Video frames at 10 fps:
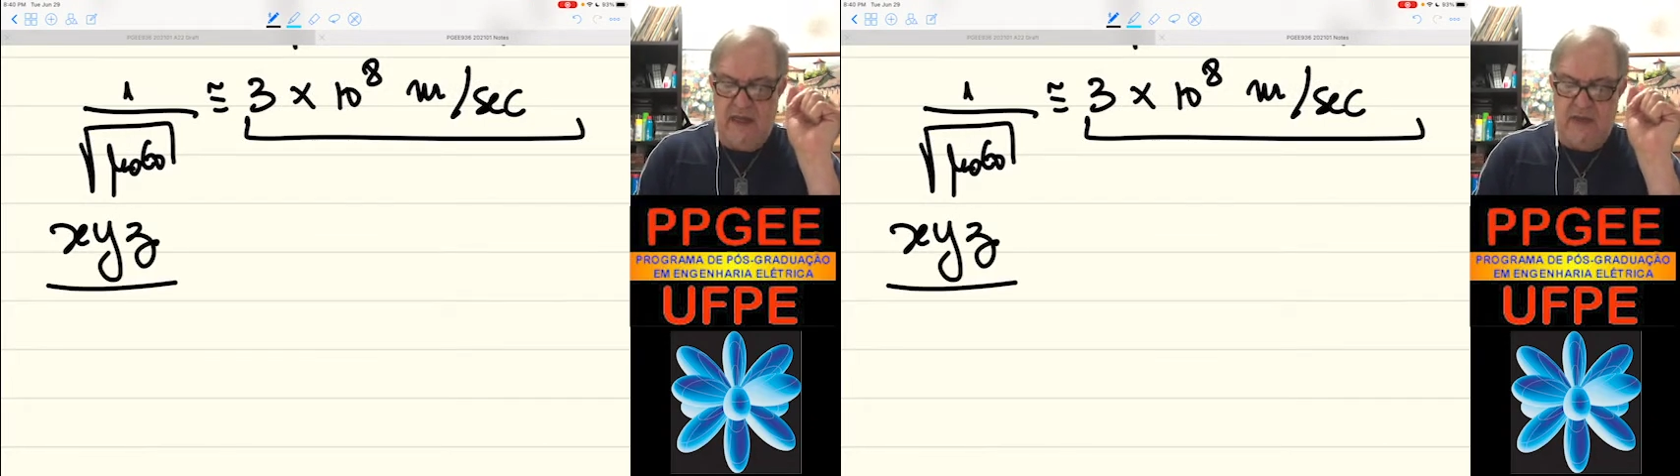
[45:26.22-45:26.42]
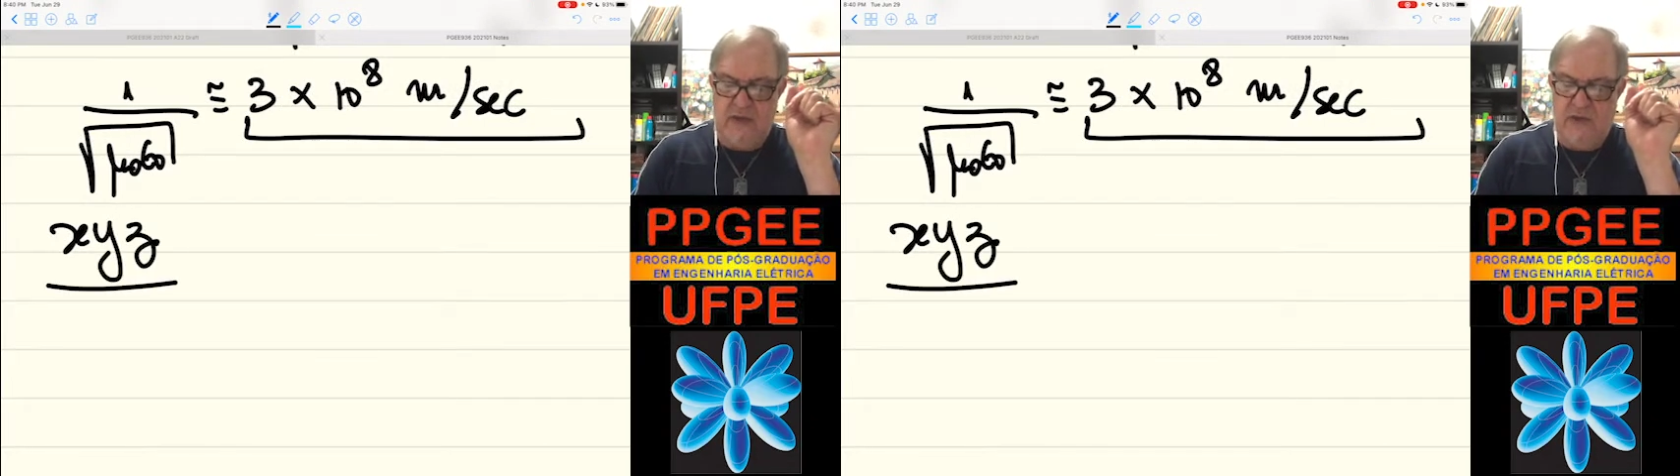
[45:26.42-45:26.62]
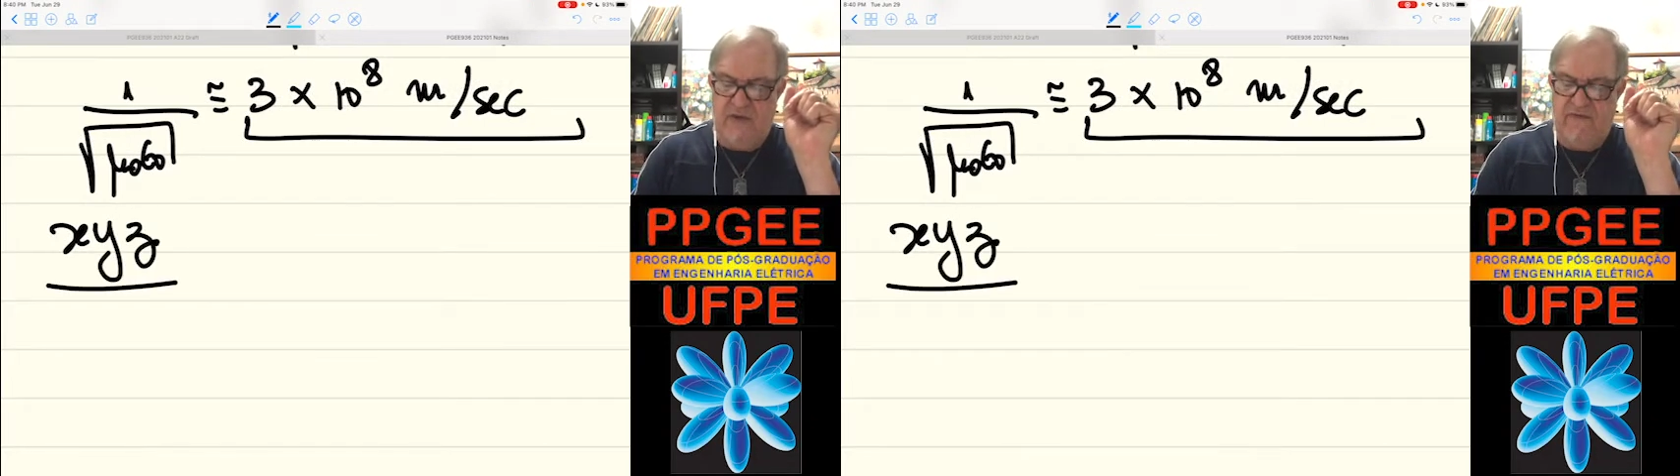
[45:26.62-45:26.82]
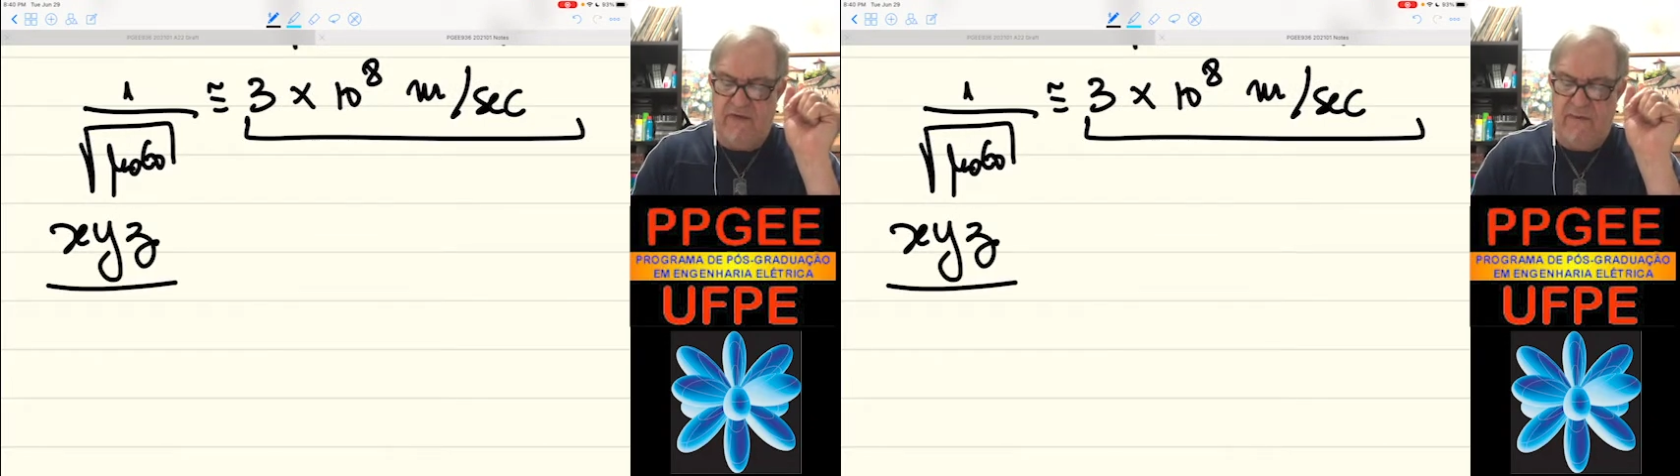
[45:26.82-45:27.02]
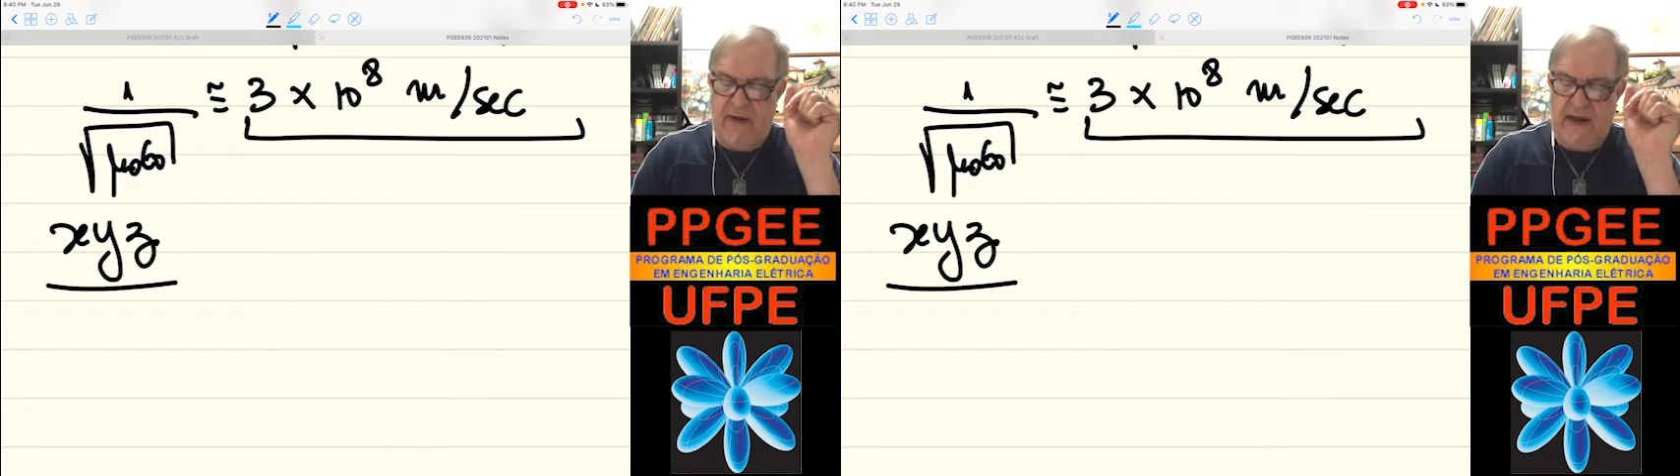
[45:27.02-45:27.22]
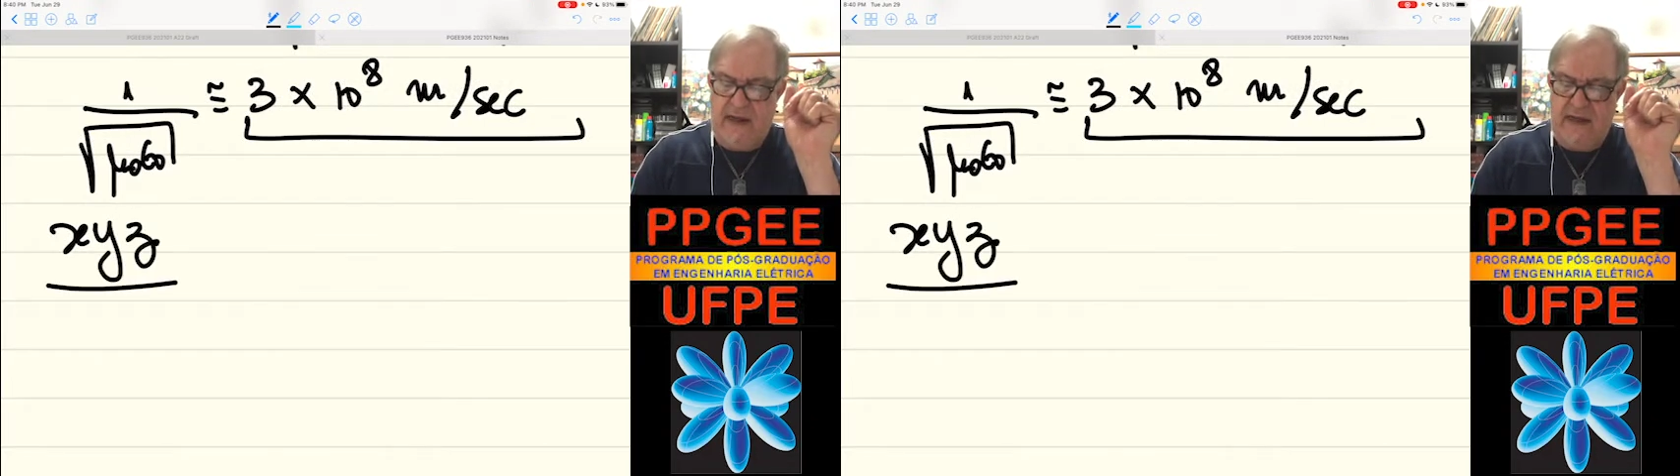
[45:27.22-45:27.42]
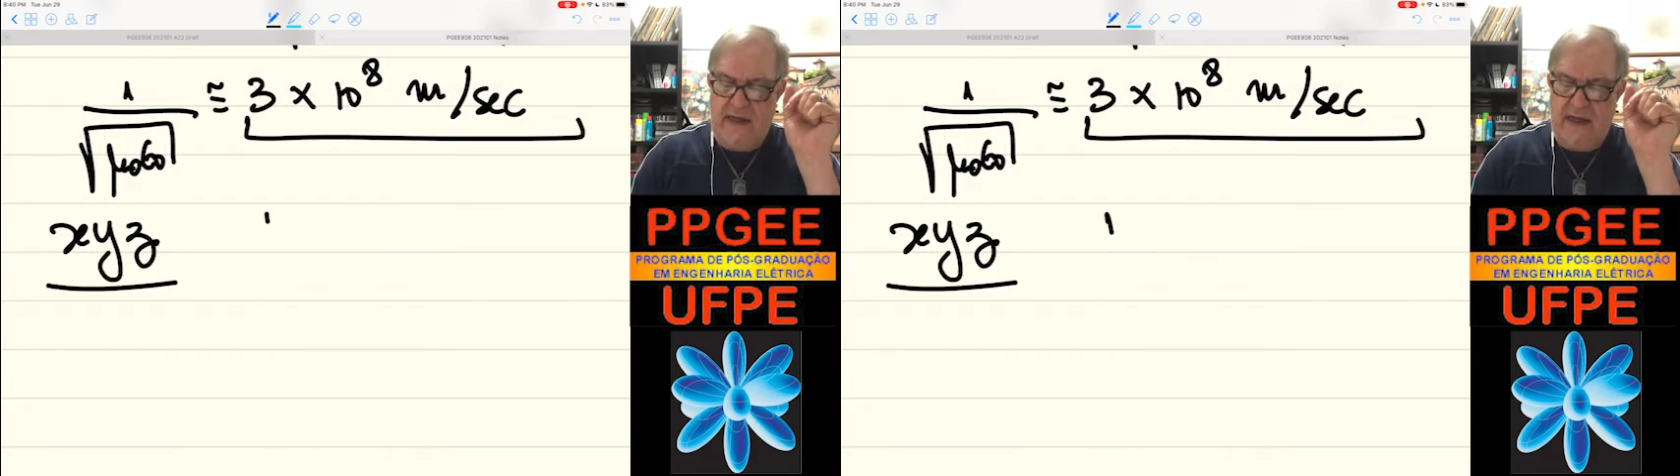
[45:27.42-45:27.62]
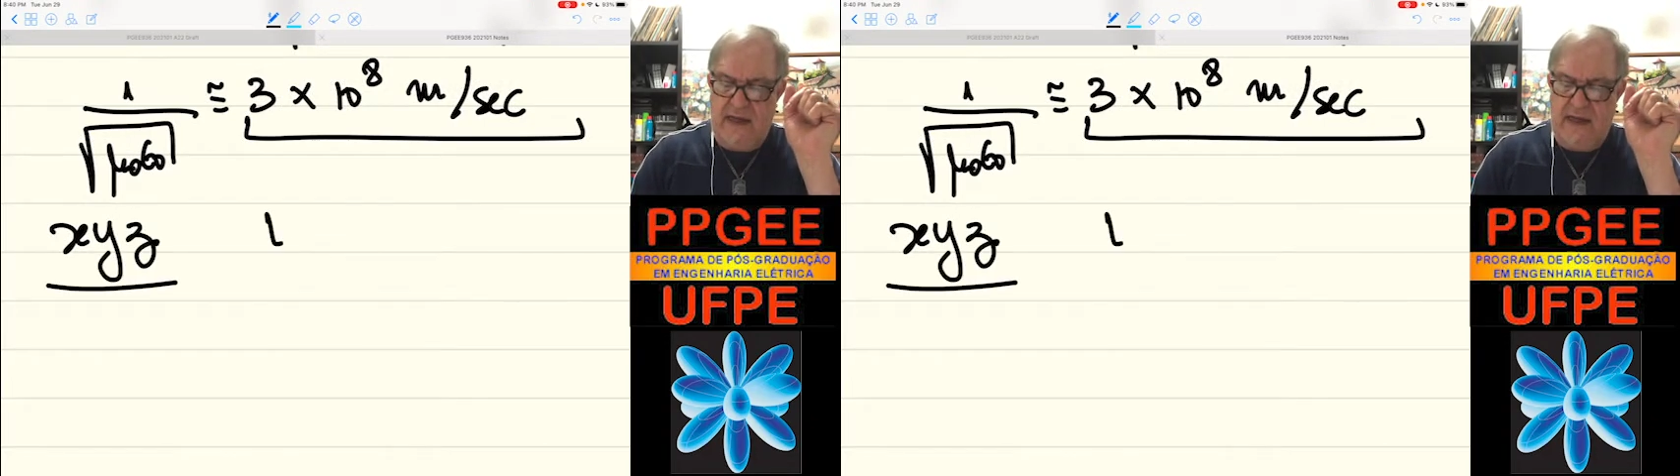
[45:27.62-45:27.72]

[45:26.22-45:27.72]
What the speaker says: So if we break either